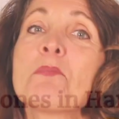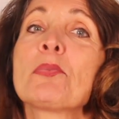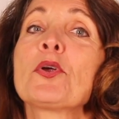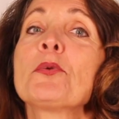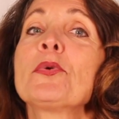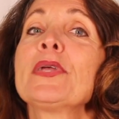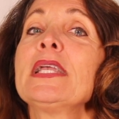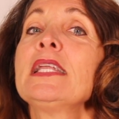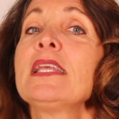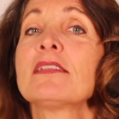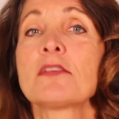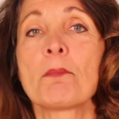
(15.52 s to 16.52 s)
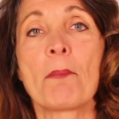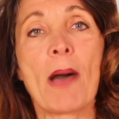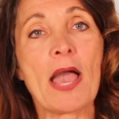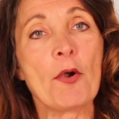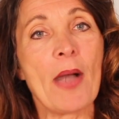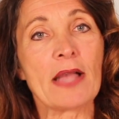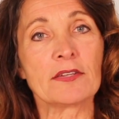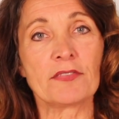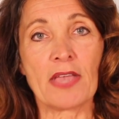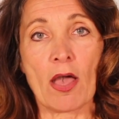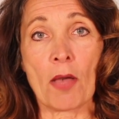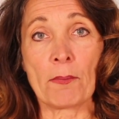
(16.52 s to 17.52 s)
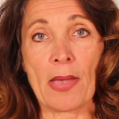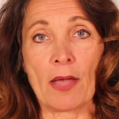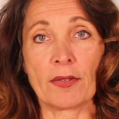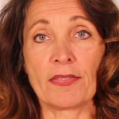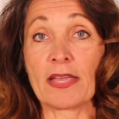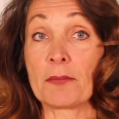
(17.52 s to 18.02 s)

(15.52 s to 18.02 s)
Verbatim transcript: Berberine is a bioactive compound